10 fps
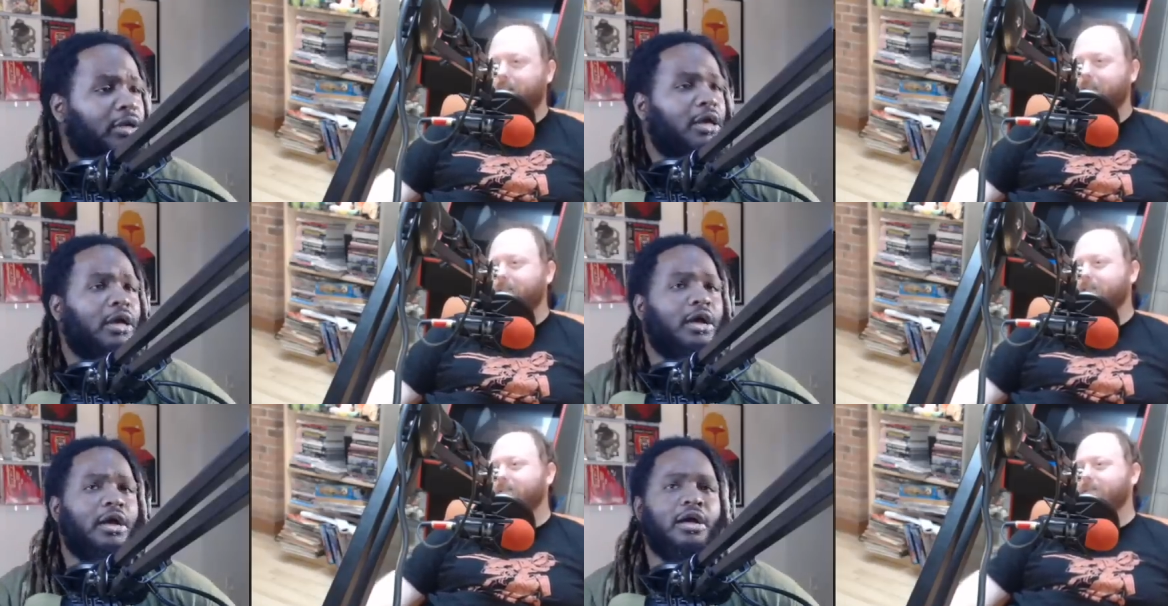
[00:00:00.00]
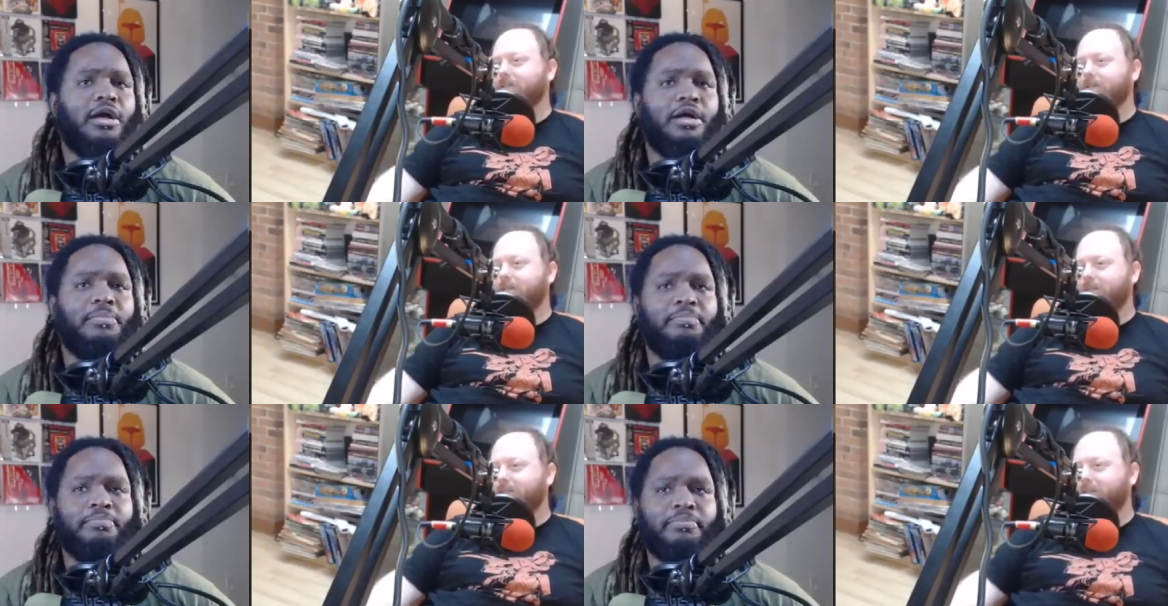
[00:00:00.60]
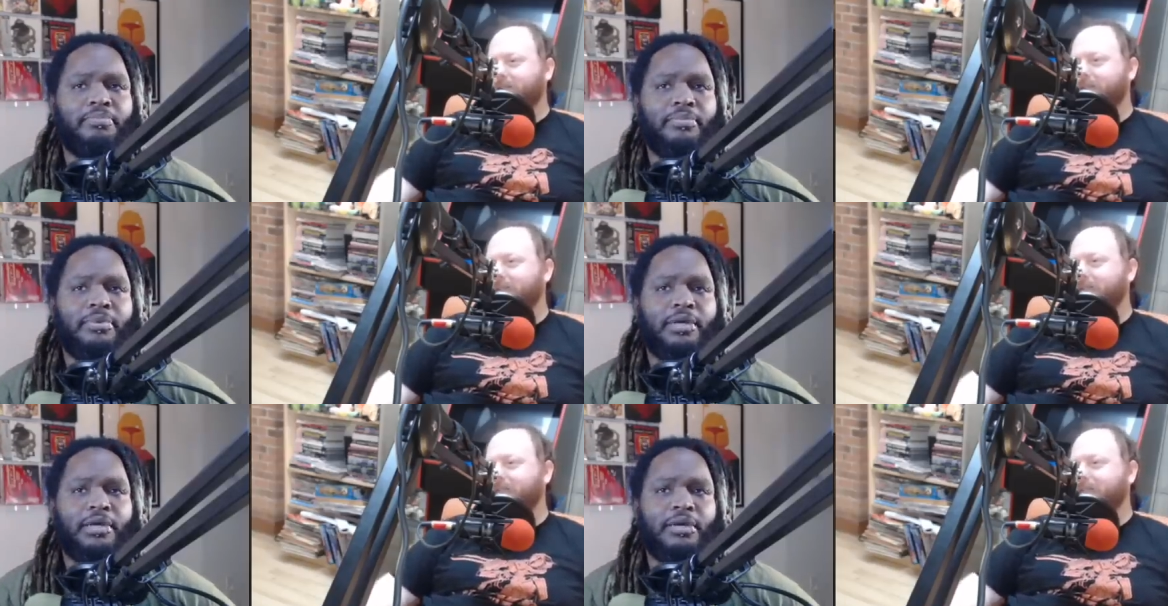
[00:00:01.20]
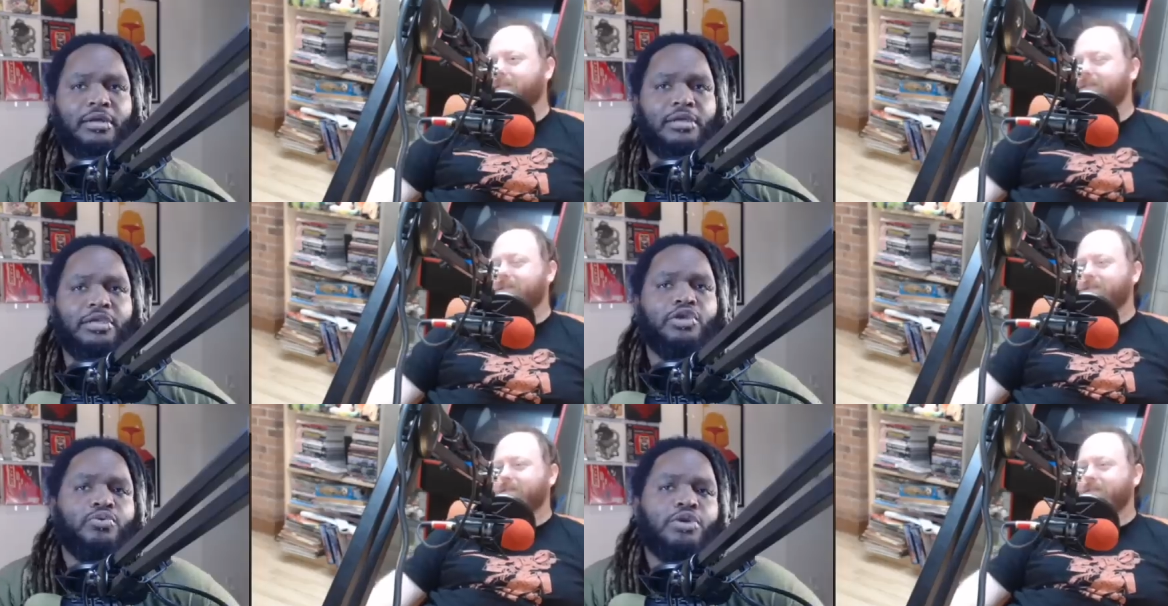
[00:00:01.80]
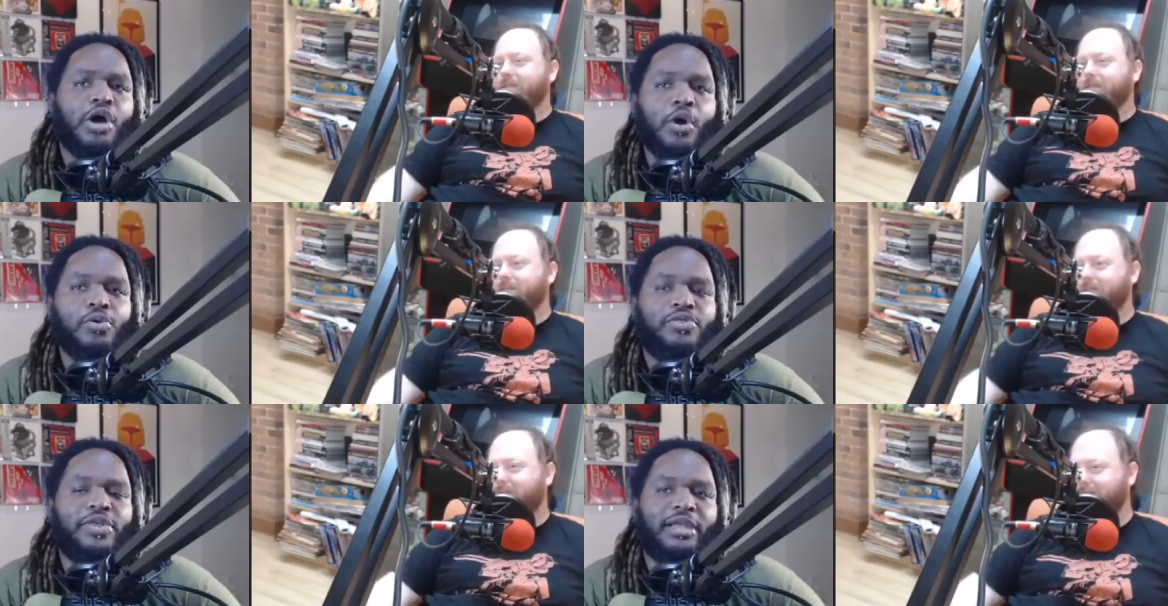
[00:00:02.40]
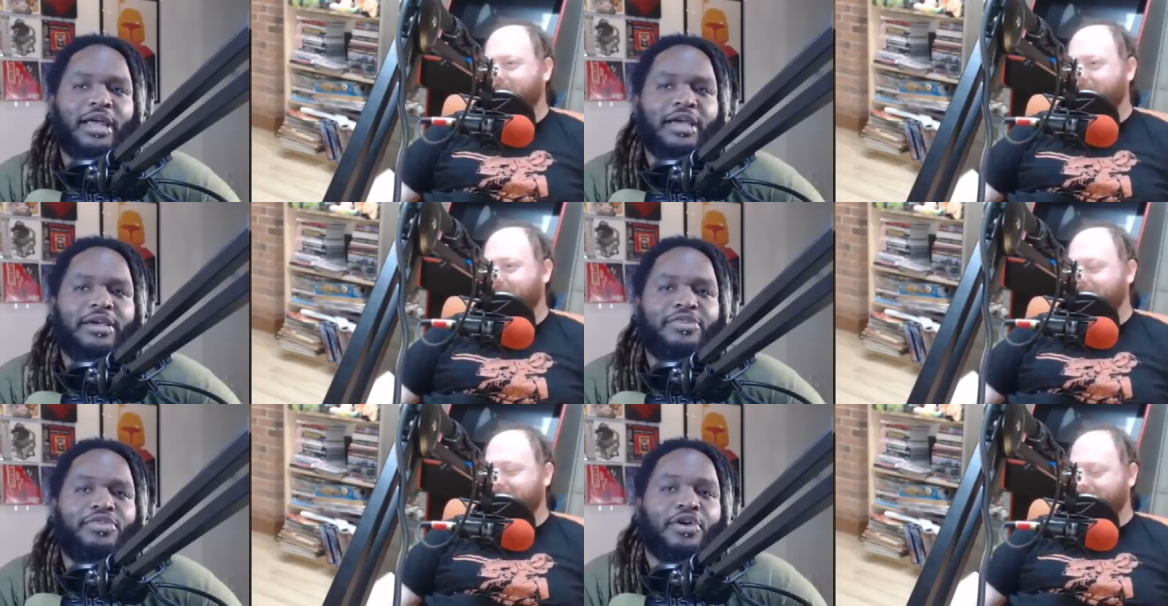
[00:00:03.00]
Speaker 1: Yeah. Um... You know that, like,